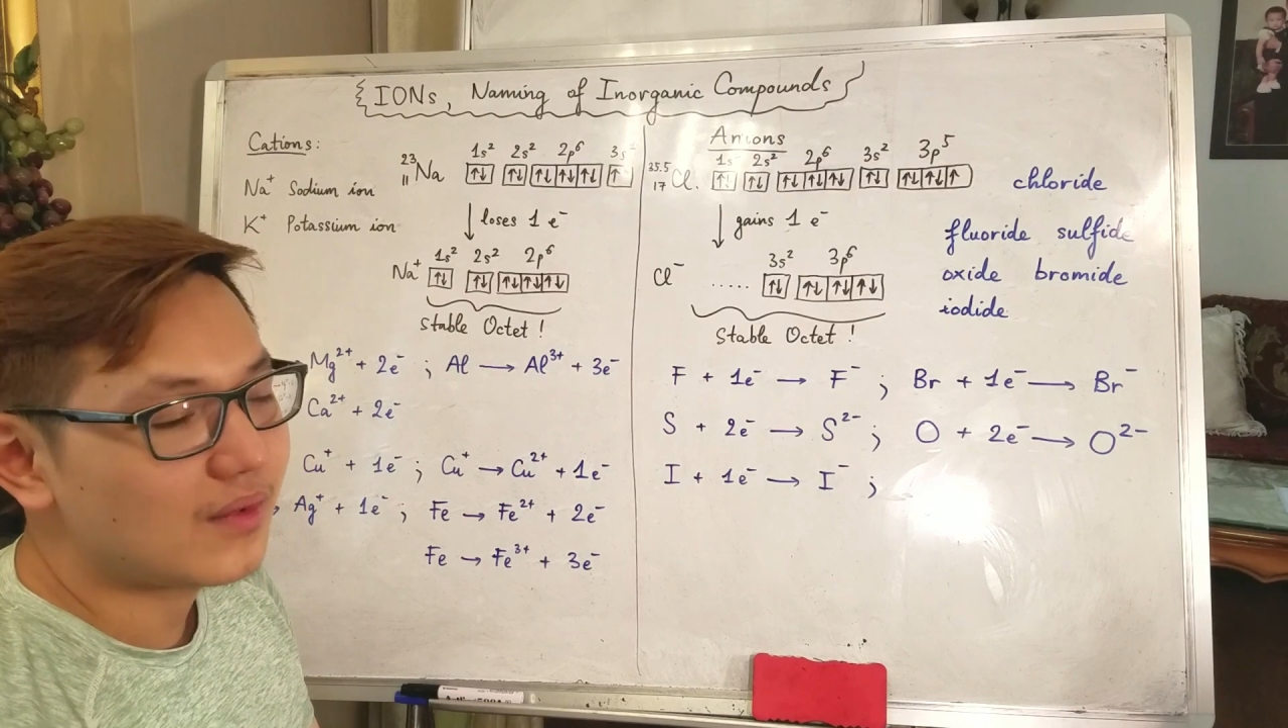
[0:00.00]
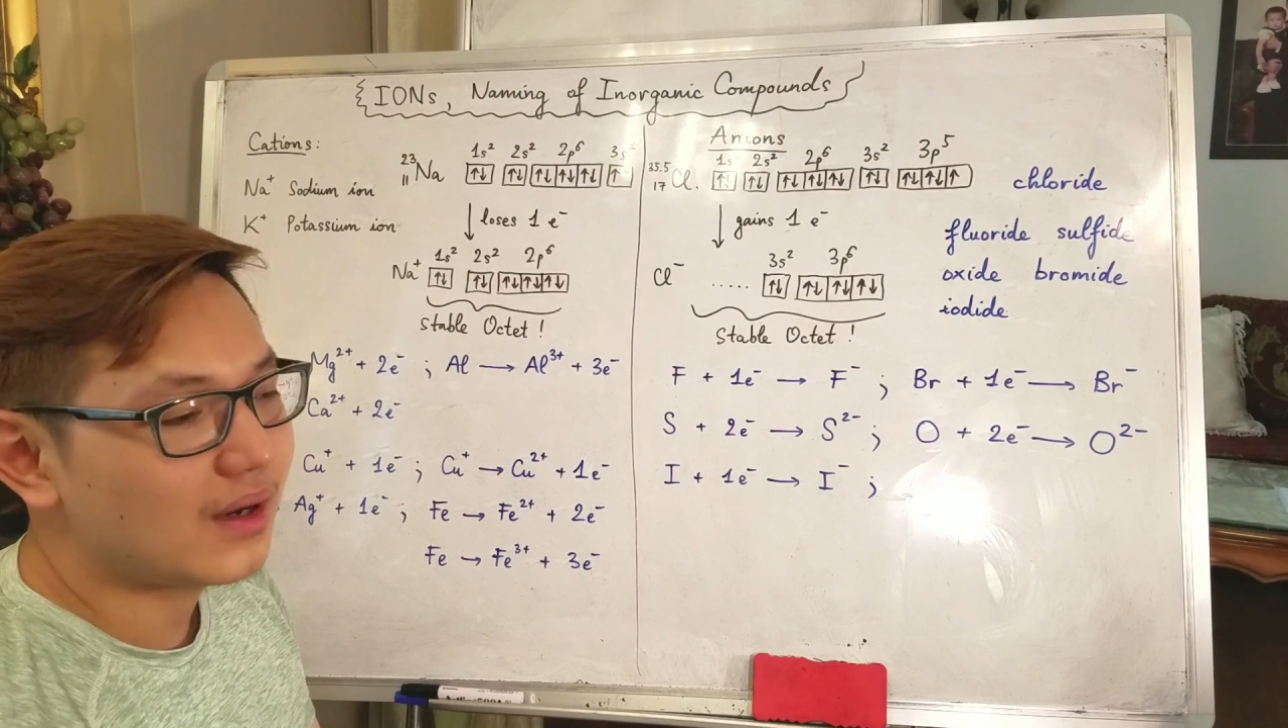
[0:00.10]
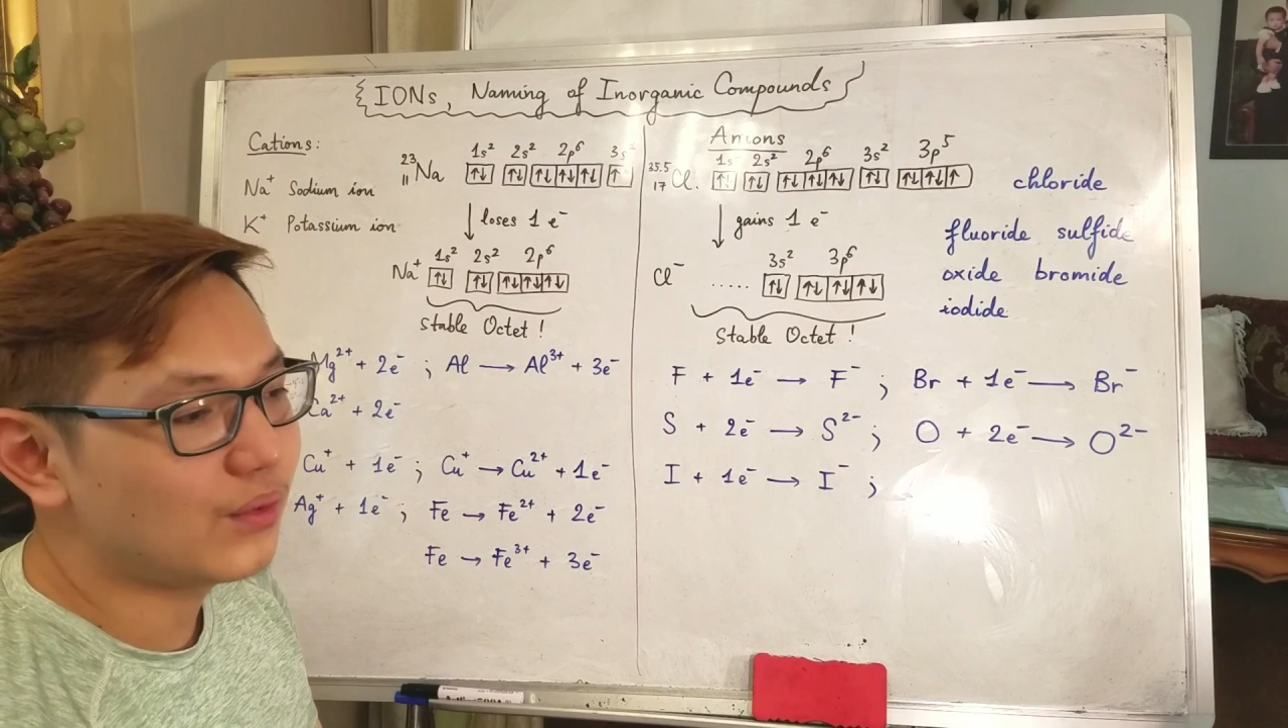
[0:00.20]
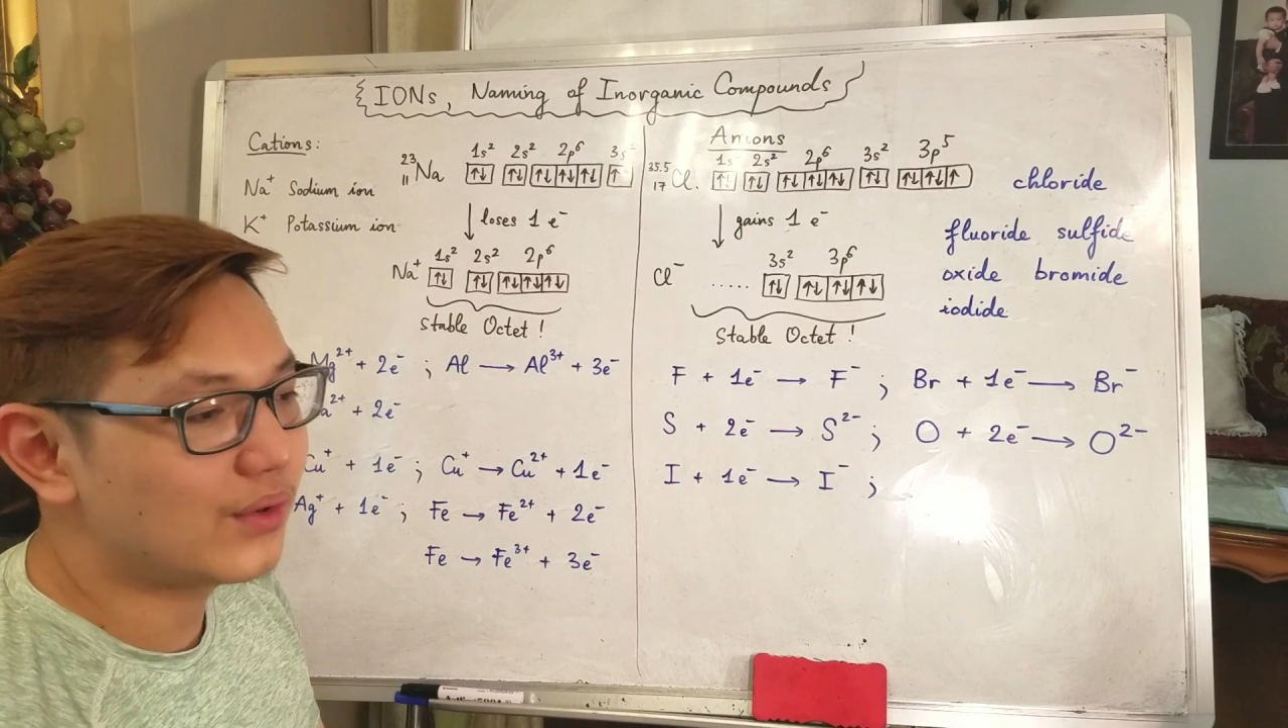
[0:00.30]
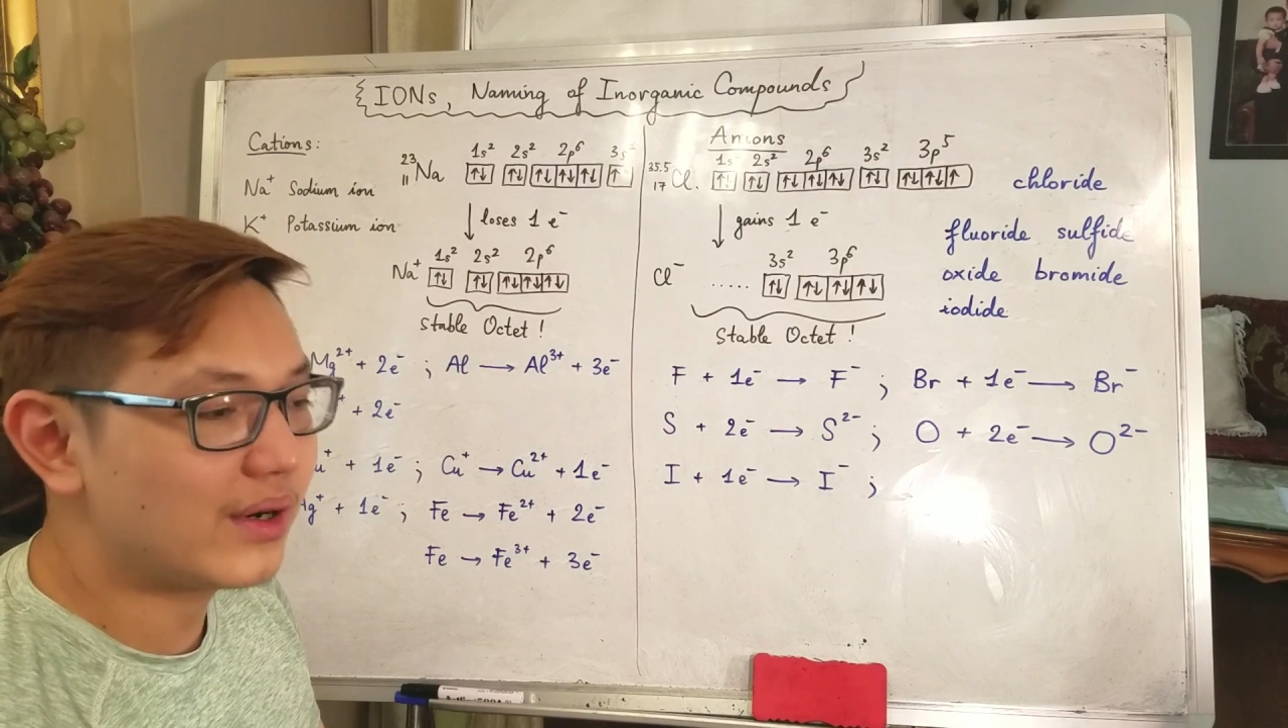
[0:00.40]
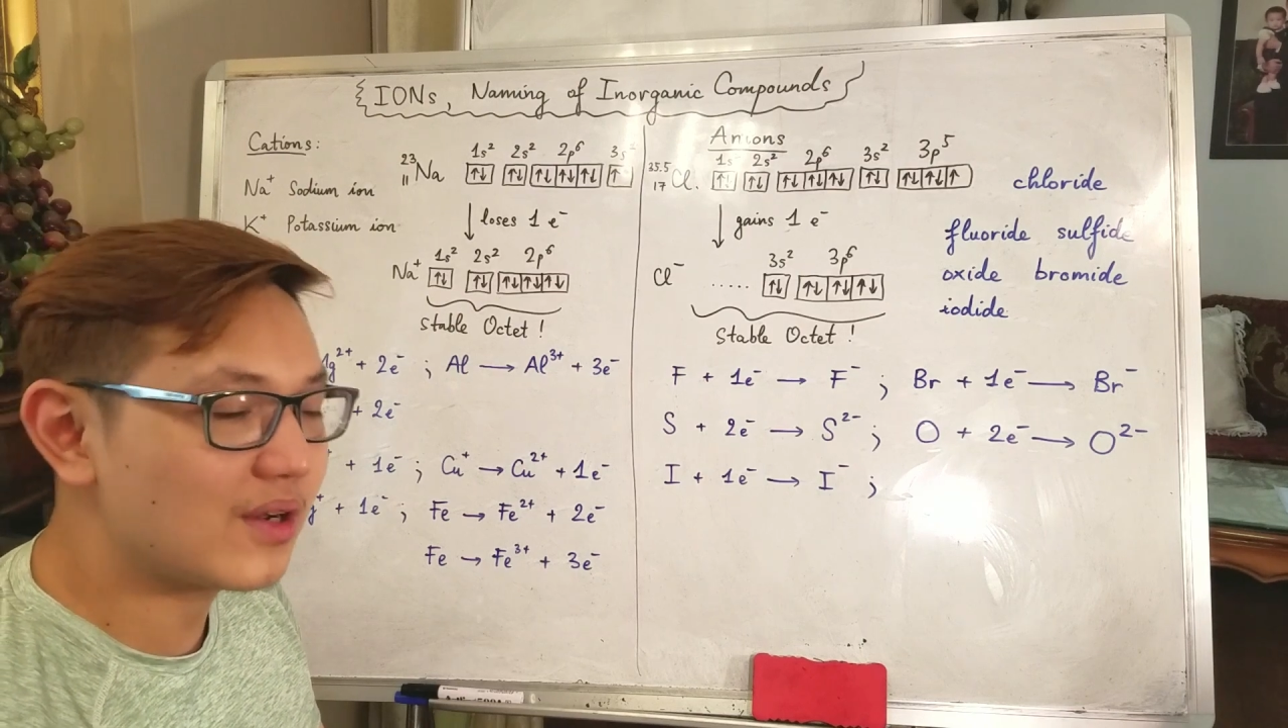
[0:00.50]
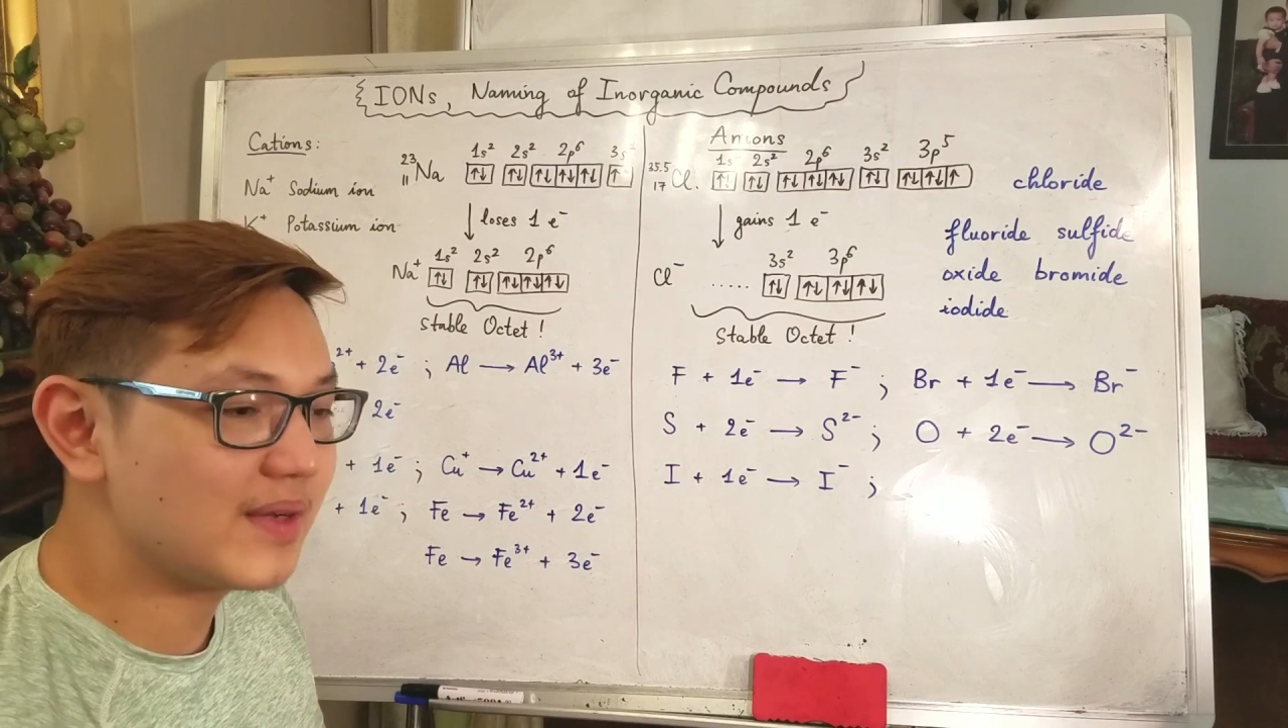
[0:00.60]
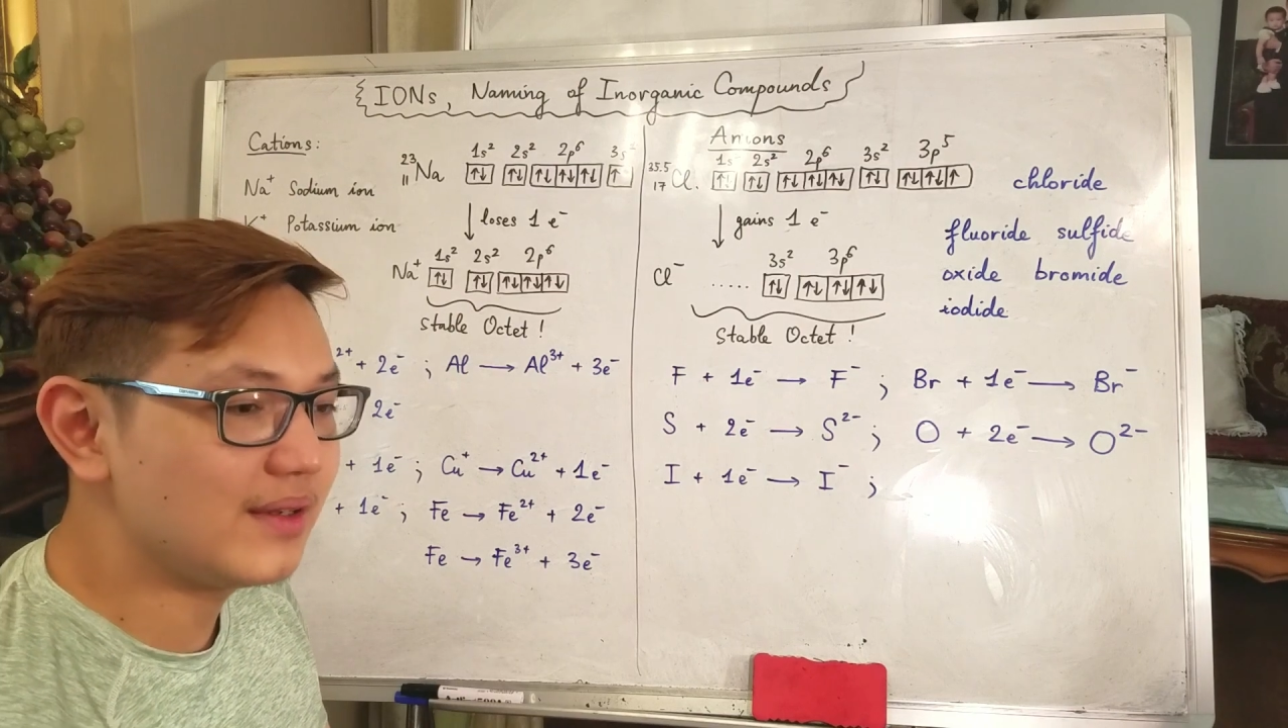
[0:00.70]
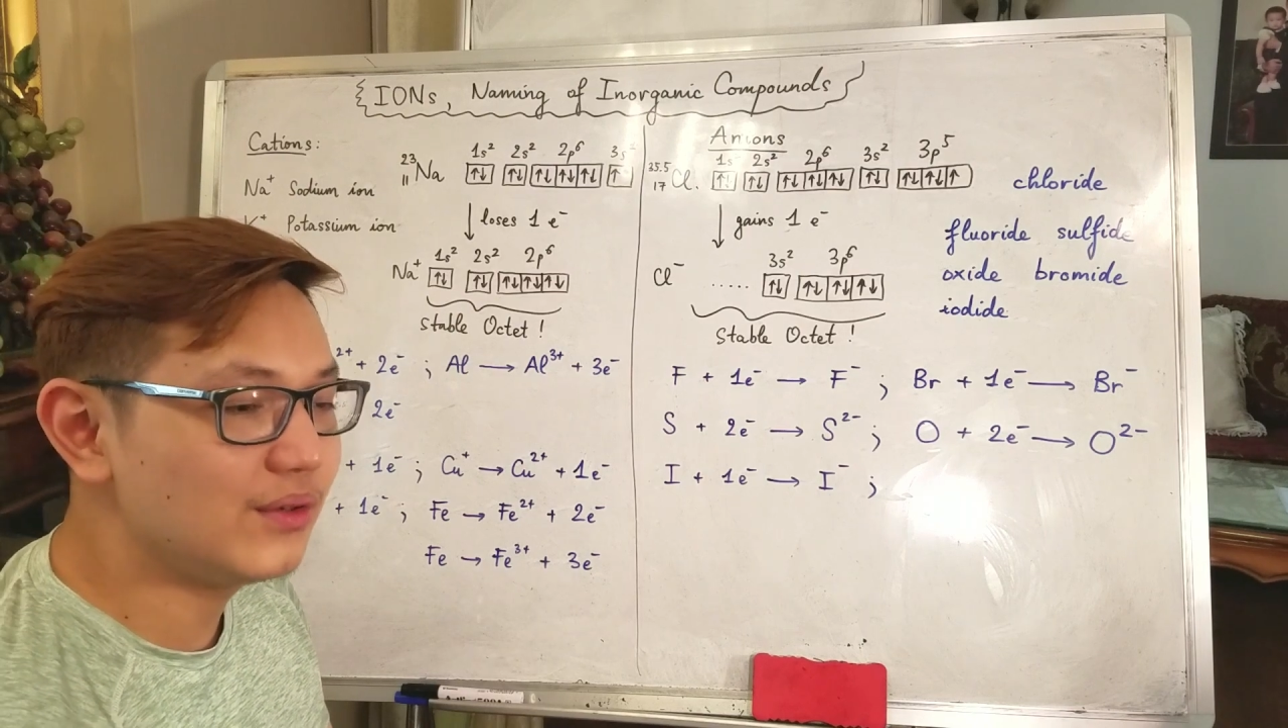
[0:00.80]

I would recommend